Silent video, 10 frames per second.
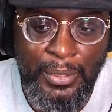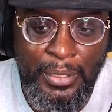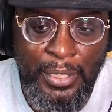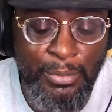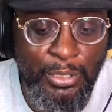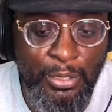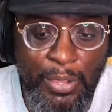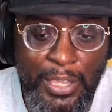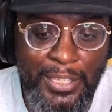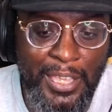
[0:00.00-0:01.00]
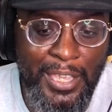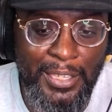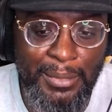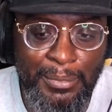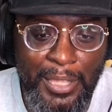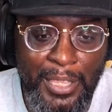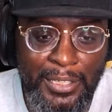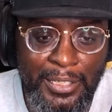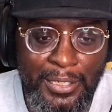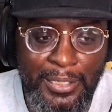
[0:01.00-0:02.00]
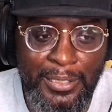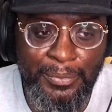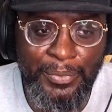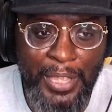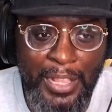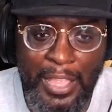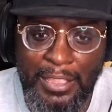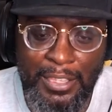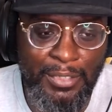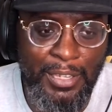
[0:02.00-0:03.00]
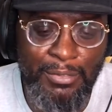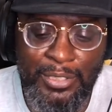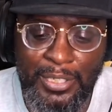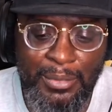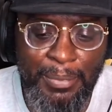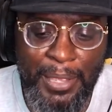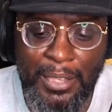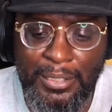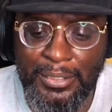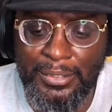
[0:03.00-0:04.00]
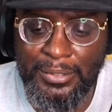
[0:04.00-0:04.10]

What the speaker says: it was a great game. Like I loved everything about it.